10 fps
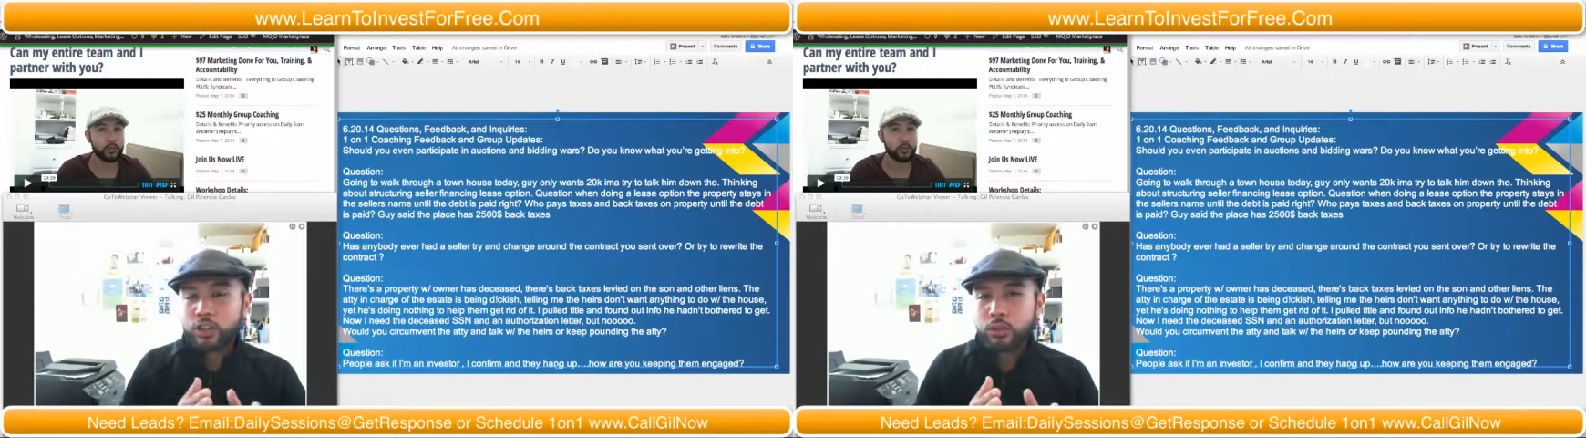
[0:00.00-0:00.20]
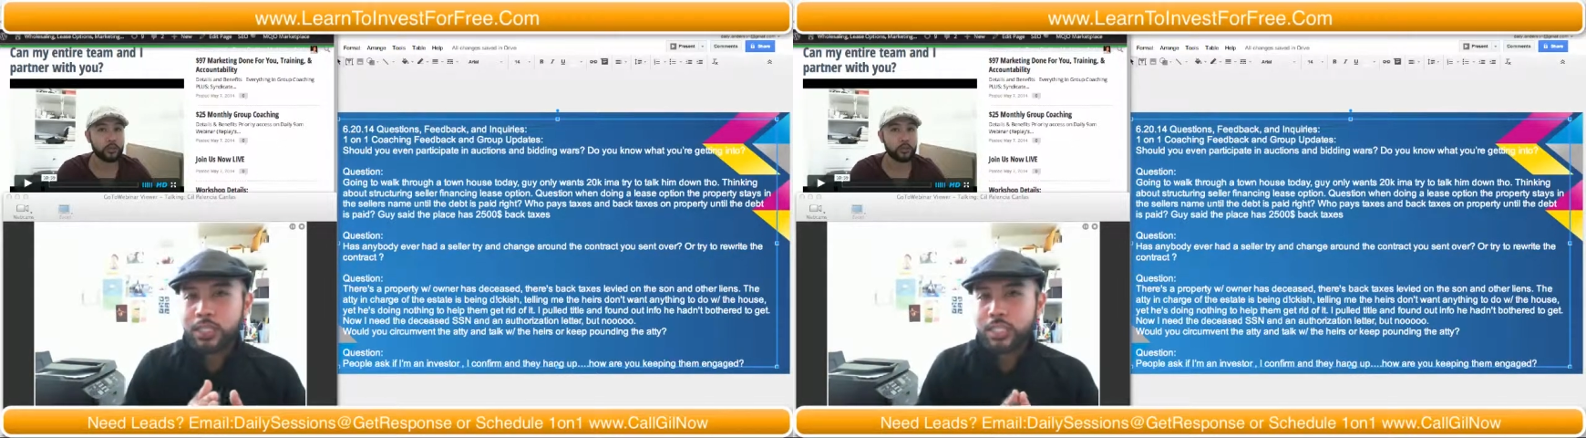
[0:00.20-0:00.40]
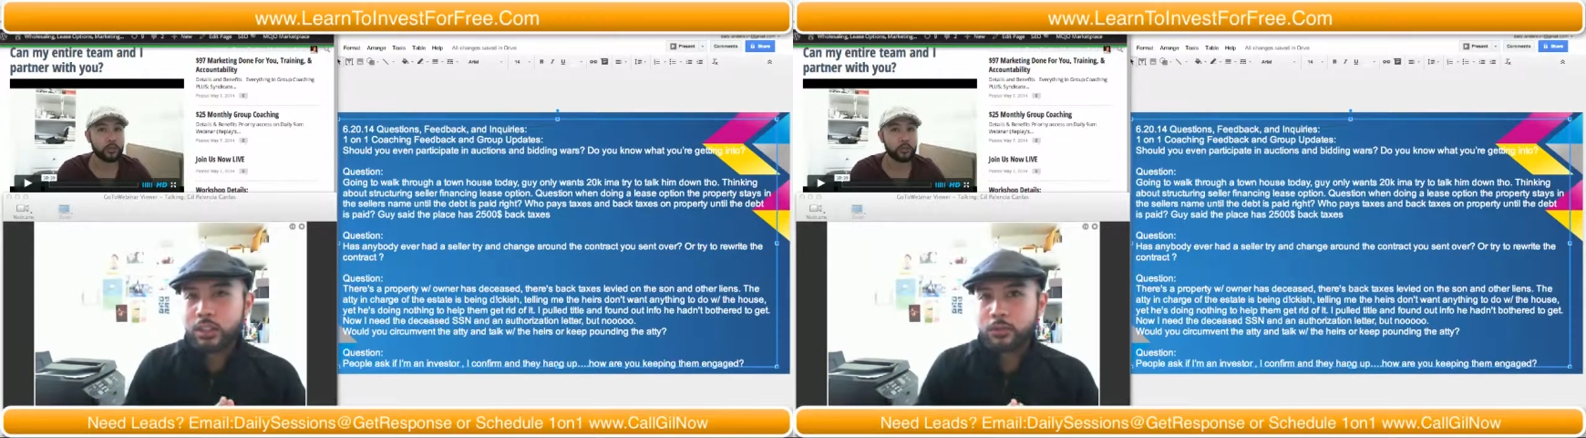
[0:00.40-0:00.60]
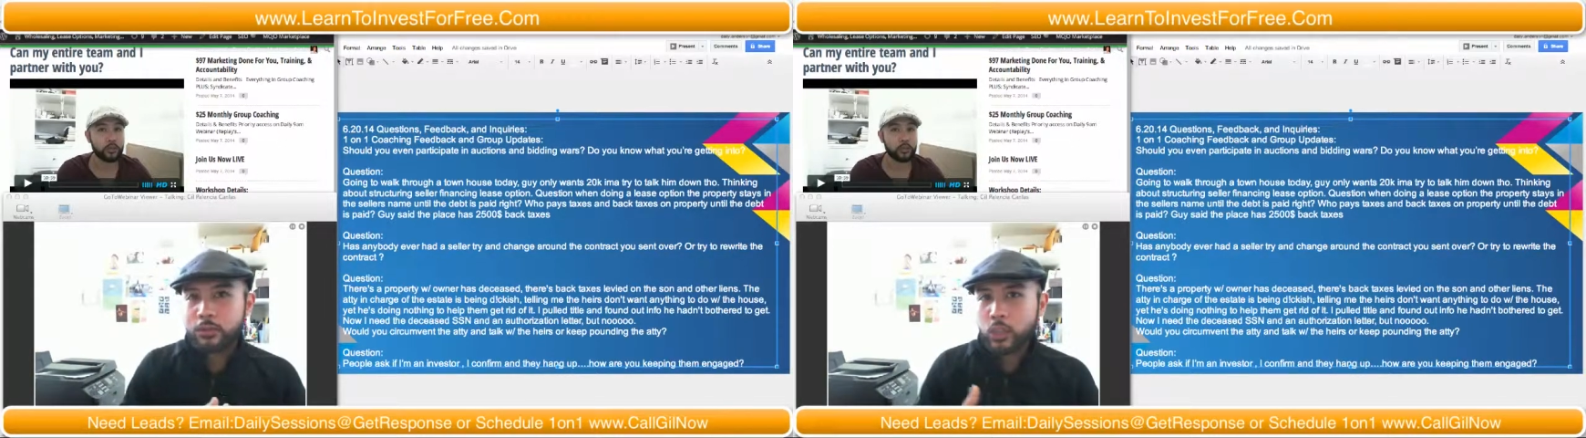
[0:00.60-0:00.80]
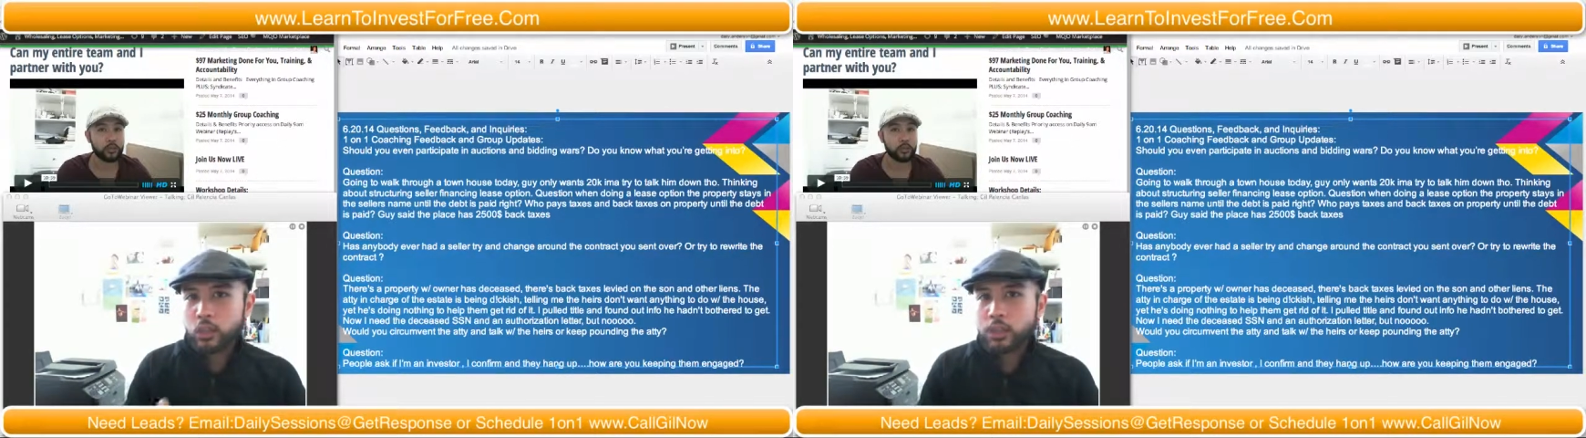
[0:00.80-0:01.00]
to do a deal
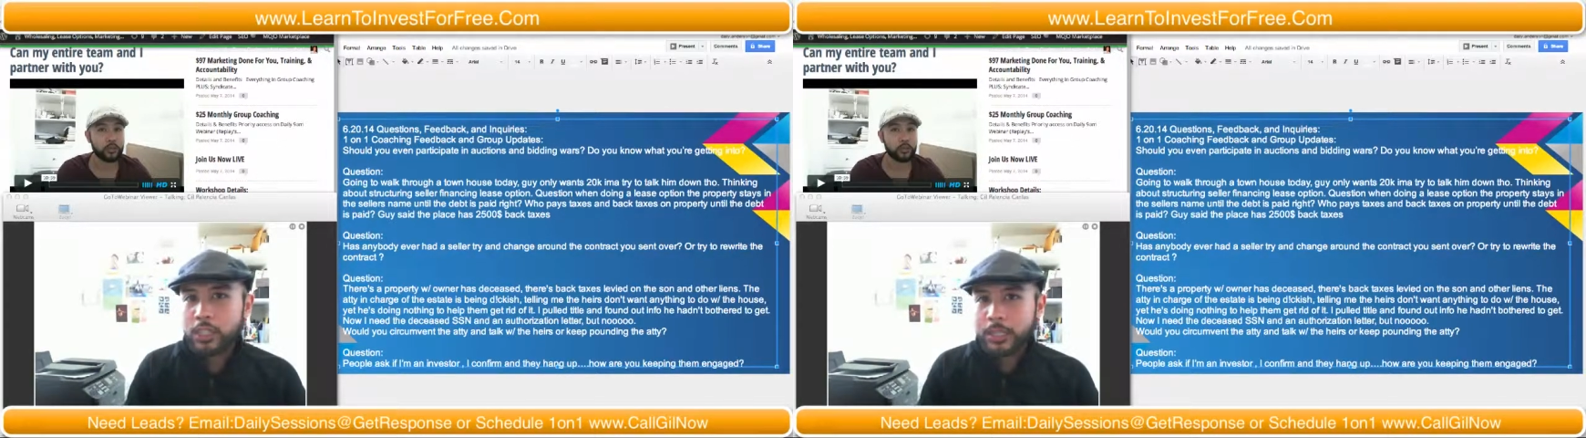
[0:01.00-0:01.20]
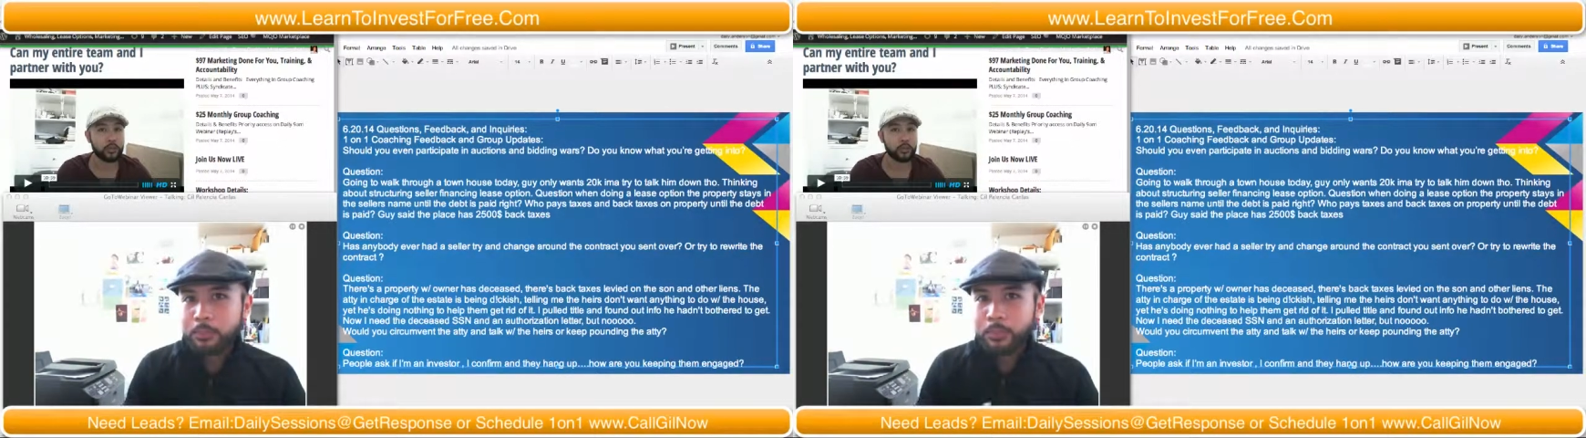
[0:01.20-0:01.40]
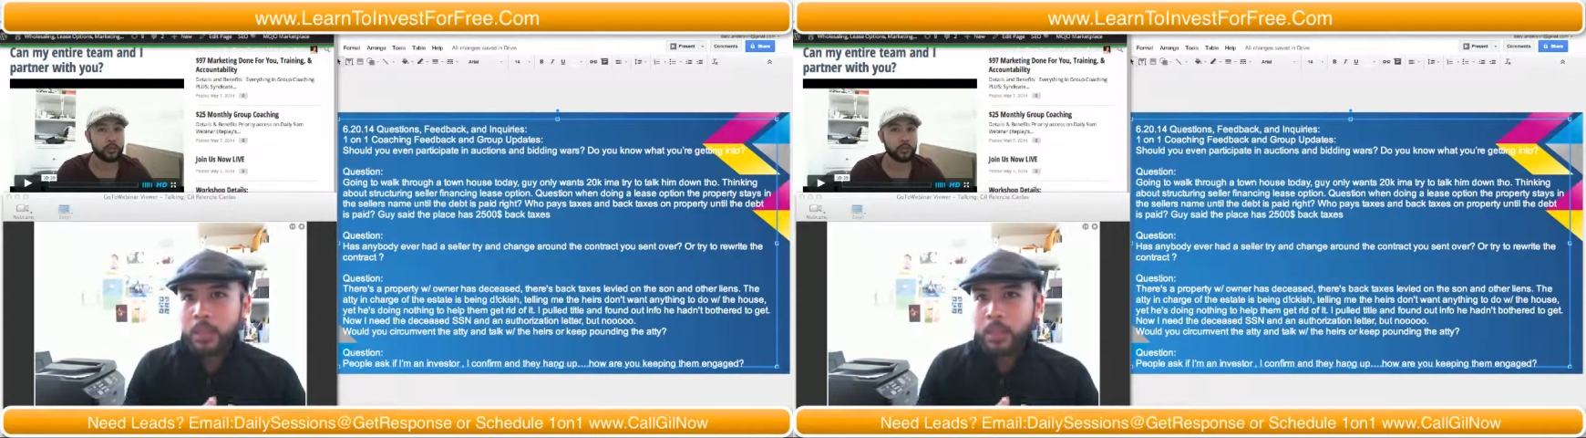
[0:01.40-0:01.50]
virtually,